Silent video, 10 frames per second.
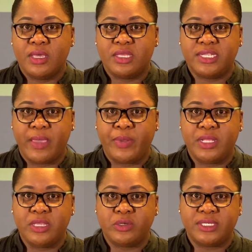The
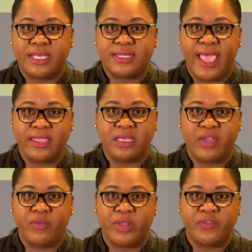deputy leader says had the
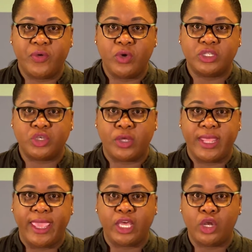government focused on
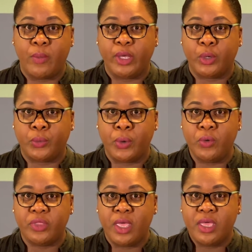economic
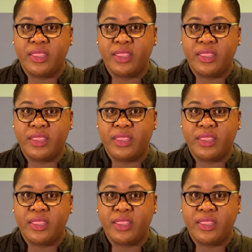growth,